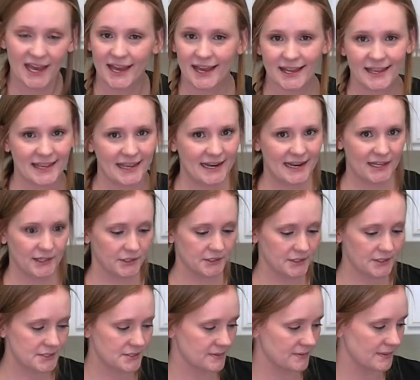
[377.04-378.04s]
Again, it
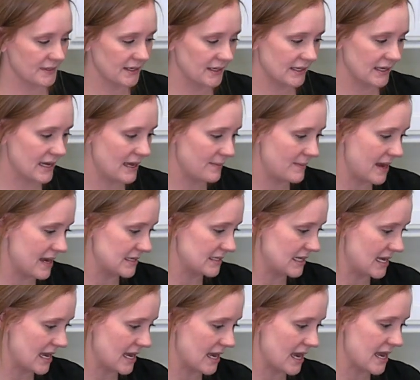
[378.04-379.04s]
looks really
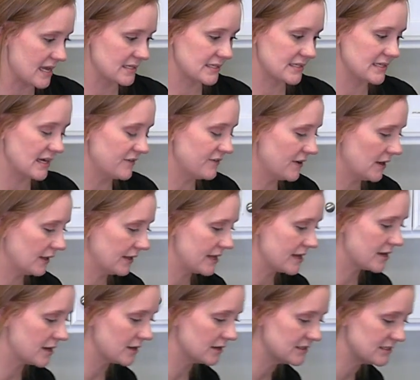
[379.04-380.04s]
amazing. It's definitely
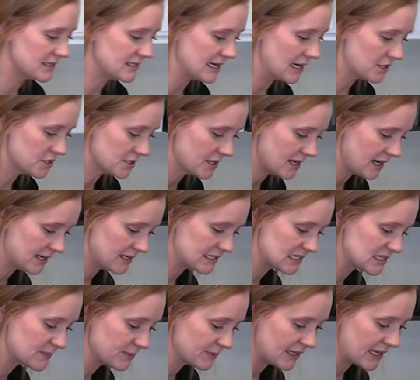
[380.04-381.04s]
cooked. It's actually kind of
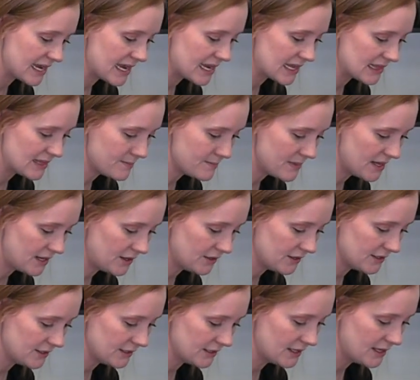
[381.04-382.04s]
splitting in the
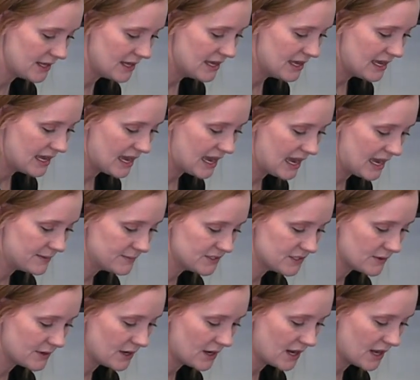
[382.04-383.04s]
middle. So
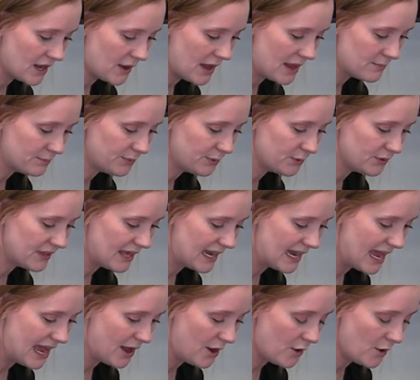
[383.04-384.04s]
we're gonna go ahead and pull that
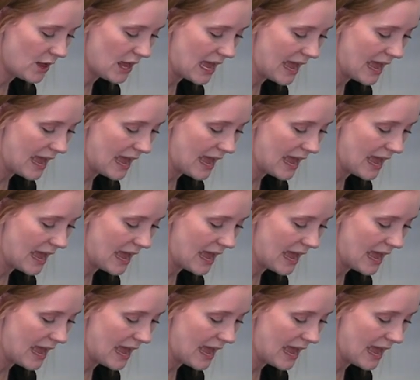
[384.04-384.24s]
out.